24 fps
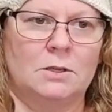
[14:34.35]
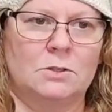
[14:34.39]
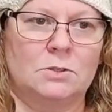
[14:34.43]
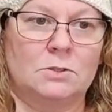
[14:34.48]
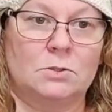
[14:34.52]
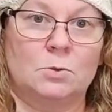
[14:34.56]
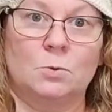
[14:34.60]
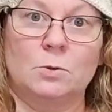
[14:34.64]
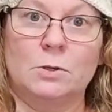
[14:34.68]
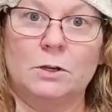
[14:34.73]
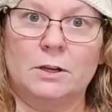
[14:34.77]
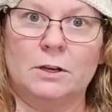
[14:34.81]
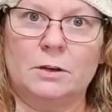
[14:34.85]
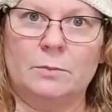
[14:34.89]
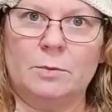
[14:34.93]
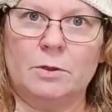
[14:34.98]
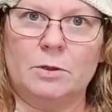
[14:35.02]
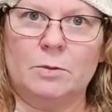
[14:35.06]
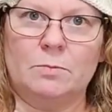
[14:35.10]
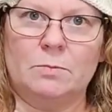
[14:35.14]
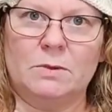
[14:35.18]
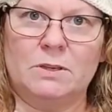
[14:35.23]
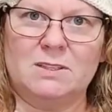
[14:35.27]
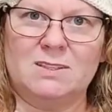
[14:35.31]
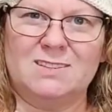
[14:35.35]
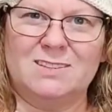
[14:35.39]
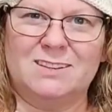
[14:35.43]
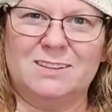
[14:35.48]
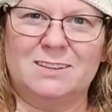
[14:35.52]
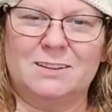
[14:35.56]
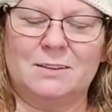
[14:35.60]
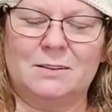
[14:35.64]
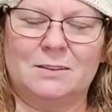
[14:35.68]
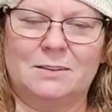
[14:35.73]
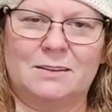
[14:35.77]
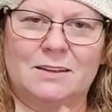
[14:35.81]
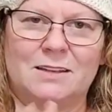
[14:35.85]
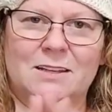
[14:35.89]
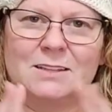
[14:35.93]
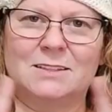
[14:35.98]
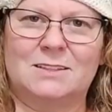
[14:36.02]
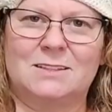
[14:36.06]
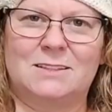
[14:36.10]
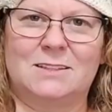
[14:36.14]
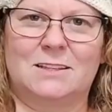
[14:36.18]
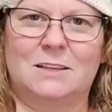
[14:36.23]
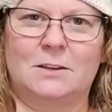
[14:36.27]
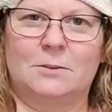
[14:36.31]
So we're going to be missing
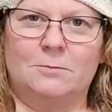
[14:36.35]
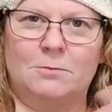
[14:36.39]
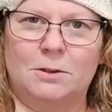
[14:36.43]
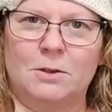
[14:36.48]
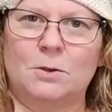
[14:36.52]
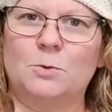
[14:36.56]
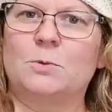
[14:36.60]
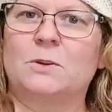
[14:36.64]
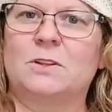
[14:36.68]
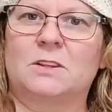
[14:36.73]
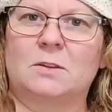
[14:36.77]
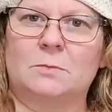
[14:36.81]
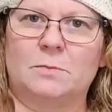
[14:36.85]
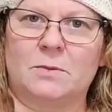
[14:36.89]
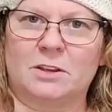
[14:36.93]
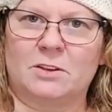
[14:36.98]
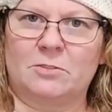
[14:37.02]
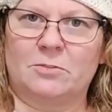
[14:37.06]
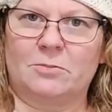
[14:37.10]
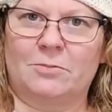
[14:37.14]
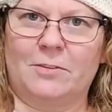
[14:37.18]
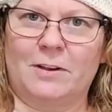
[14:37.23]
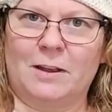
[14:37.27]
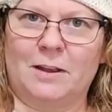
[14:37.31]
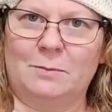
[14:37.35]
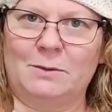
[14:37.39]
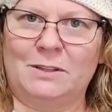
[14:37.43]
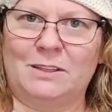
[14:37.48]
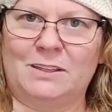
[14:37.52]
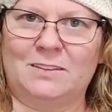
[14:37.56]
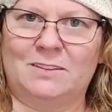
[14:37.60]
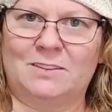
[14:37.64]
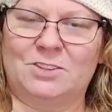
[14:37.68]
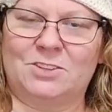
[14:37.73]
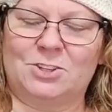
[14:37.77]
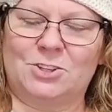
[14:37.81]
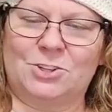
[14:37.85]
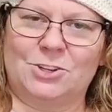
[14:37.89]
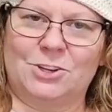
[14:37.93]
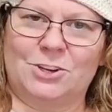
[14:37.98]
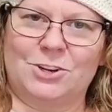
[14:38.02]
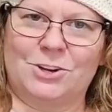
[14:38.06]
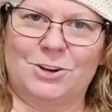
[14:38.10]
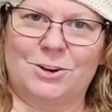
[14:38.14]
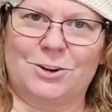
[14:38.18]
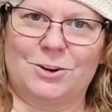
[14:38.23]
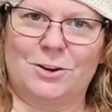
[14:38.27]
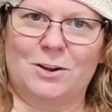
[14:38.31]
Thanksgiving with the big family this
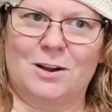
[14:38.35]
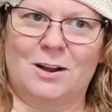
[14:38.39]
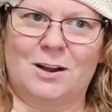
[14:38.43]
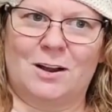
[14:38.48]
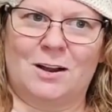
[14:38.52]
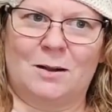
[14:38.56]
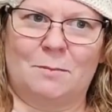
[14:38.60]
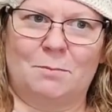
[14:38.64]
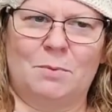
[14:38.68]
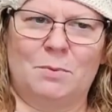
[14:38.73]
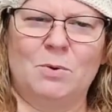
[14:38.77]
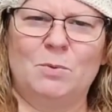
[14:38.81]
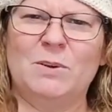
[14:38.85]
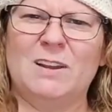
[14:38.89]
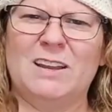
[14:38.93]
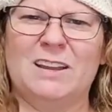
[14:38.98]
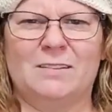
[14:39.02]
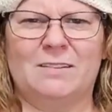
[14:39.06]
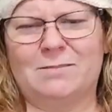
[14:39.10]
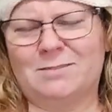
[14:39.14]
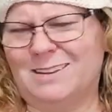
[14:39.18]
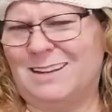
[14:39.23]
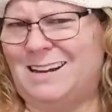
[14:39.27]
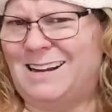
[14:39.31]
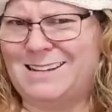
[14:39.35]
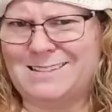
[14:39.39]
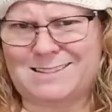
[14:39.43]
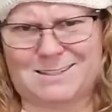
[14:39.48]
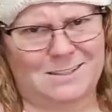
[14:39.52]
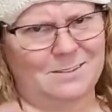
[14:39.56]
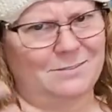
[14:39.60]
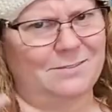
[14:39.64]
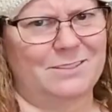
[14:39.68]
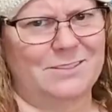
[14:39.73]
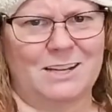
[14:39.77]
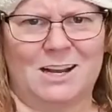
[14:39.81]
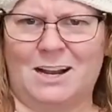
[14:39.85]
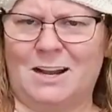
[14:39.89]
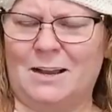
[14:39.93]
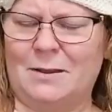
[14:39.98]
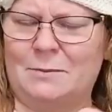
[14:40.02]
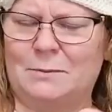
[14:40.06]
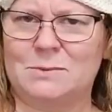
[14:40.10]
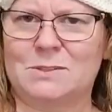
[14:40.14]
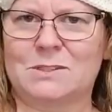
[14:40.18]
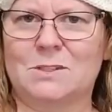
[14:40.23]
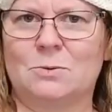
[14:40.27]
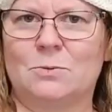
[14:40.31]
year, but we have lots of
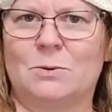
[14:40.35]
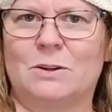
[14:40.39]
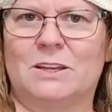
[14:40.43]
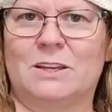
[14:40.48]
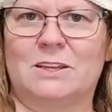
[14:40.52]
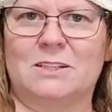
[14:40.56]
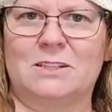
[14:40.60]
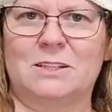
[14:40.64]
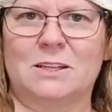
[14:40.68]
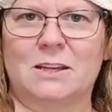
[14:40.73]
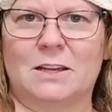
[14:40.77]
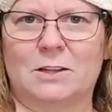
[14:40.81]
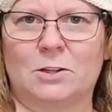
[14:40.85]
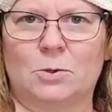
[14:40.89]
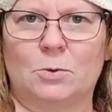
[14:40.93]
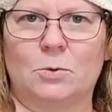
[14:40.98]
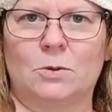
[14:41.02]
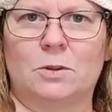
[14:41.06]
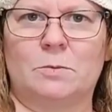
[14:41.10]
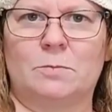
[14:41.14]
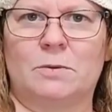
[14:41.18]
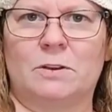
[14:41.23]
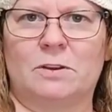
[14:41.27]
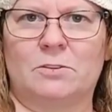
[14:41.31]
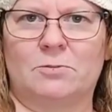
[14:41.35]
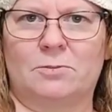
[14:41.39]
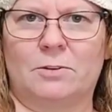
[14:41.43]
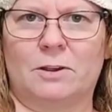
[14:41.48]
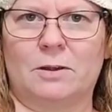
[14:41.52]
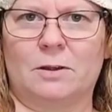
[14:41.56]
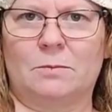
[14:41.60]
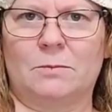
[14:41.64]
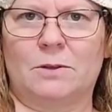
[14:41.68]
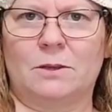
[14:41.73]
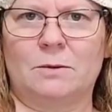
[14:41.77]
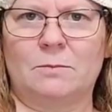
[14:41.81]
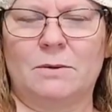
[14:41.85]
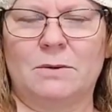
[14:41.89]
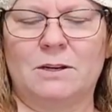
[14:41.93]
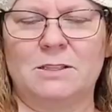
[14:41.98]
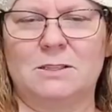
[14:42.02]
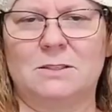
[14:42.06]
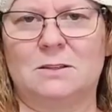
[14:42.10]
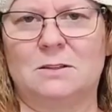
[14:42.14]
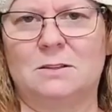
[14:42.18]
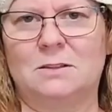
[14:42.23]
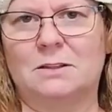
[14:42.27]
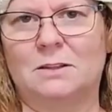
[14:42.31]
times that we get together with the big family. And my
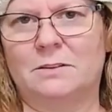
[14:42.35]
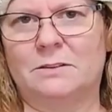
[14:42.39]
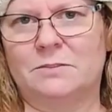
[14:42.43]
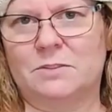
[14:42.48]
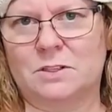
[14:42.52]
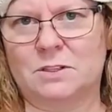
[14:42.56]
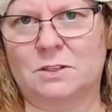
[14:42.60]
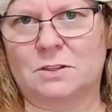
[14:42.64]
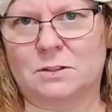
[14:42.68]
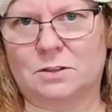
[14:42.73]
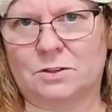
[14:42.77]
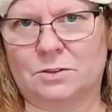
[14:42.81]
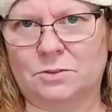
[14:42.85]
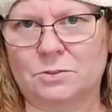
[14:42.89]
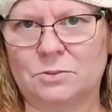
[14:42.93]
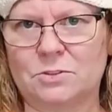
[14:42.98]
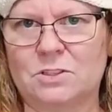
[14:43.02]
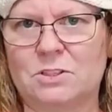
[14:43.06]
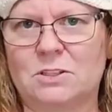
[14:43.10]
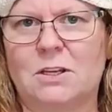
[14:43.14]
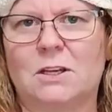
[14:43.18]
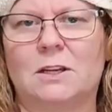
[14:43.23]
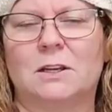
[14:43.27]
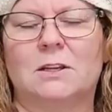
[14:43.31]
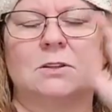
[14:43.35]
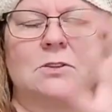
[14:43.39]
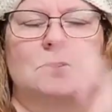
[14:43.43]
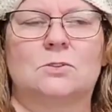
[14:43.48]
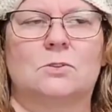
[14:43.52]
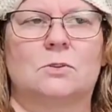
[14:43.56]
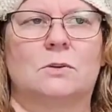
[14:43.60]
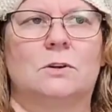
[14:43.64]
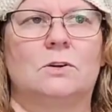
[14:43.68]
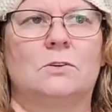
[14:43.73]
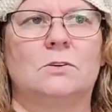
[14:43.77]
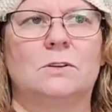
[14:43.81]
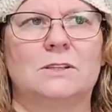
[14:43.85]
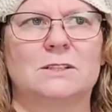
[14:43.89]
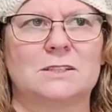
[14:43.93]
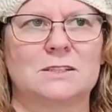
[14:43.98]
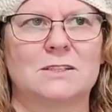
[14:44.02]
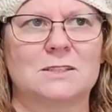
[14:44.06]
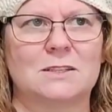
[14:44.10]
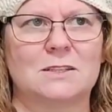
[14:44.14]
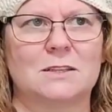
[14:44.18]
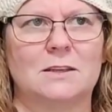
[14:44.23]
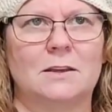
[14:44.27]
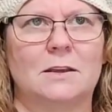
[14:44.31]
son lives in another state, so I don't get
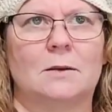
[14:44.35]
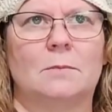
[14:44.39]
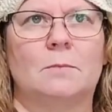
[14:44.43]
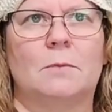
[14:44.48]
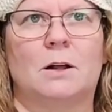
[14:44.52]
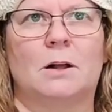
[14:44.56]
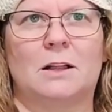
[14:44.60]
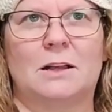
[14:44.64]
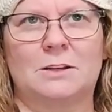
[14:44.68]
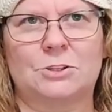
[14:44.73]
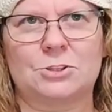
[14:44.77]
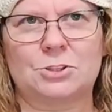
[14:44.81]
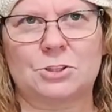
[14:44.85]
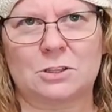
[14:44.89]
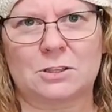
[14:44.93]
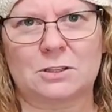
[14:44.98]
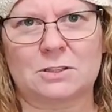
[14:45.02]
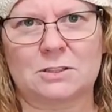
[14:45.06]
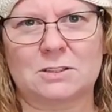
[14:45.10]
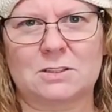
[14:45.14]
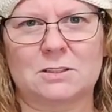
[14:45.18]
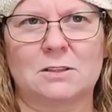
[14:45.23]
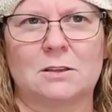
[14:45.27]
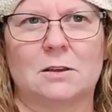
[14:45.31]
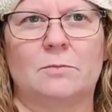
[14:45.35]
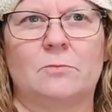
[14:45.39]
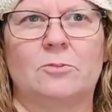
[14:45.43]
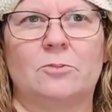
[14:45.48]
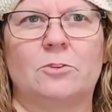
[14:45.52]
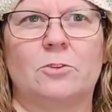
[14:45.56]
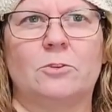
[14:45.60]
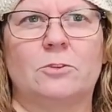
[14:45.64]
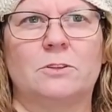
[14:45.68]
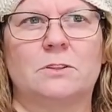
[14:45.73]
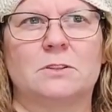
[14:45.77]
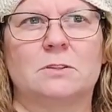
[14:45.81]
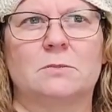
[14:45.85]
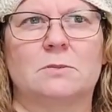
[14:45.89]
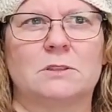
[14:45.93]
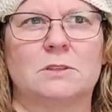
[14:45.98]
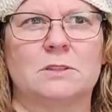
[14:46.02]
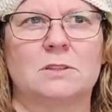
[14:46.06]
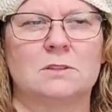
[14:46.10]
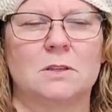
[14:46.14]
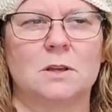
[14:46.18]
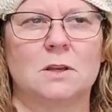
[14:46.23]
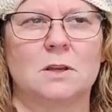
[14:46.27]
to see him. I'll actually get to see him for Christmas.